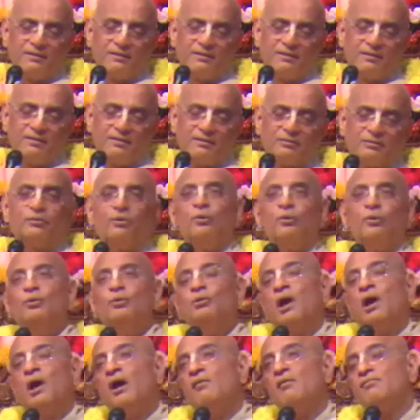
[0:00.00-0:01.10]
so
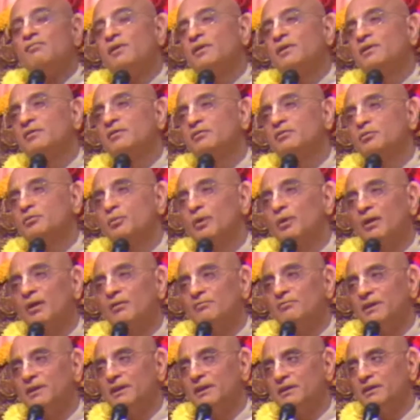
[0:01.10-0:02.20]
after these 12
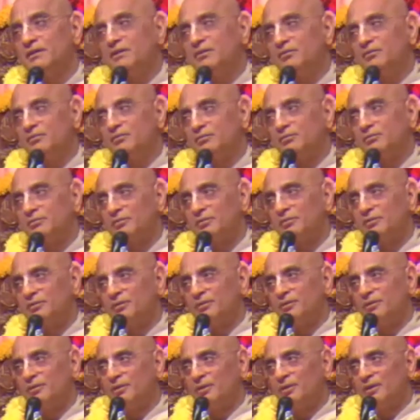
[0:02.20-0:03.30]
years
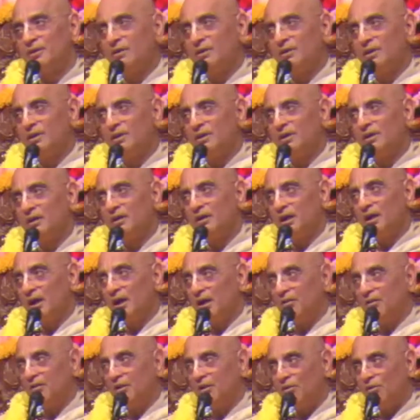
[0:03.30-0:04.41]

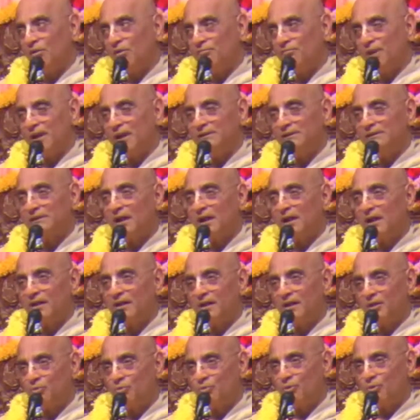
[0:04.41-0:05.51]
of exile
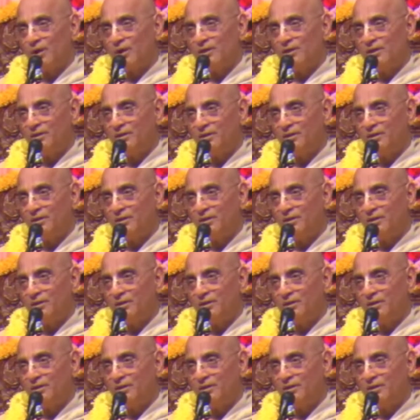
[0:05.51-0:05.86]
and 1 year of